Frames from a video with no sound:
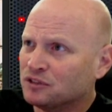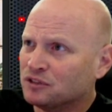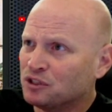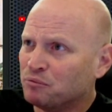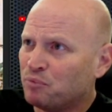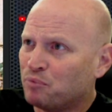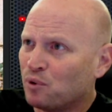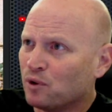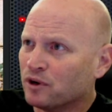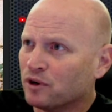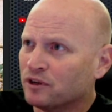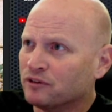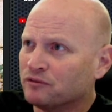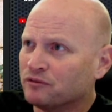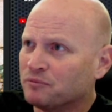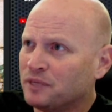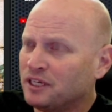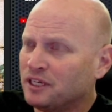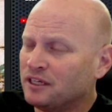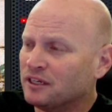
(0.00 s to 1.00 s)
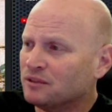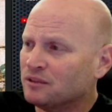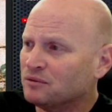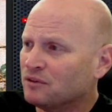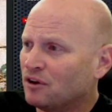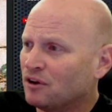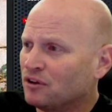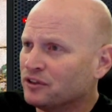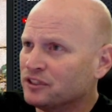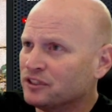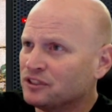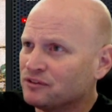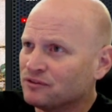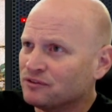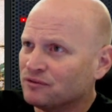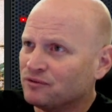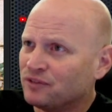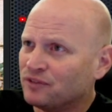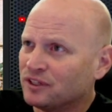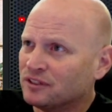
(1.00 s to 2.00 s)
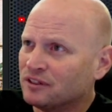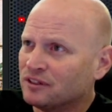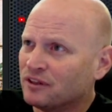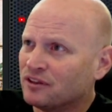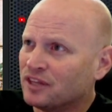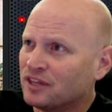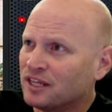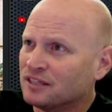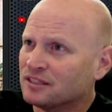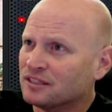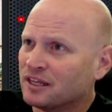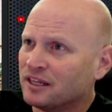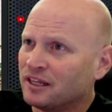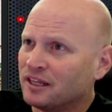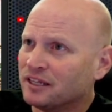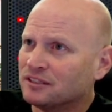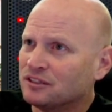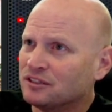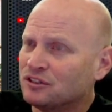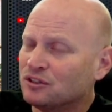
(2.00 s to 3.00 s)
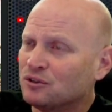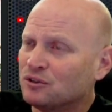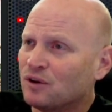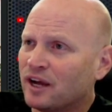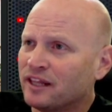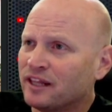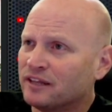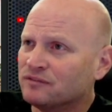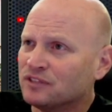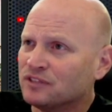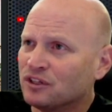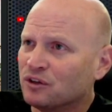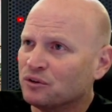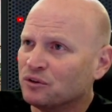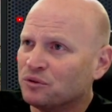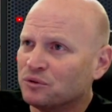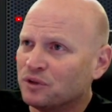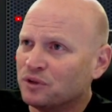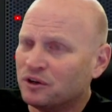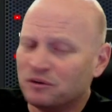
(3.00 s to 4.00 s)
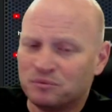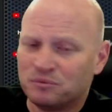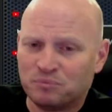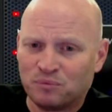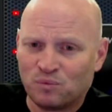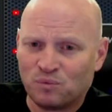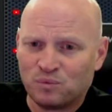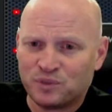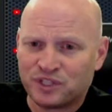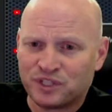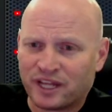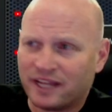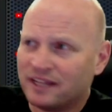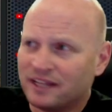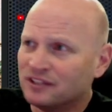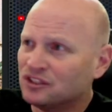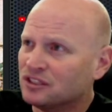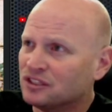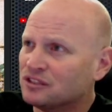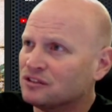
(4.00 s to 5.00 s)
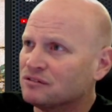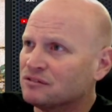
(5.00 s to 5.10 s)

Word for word: support of me and all this fun things I like to do, I love to go through their site and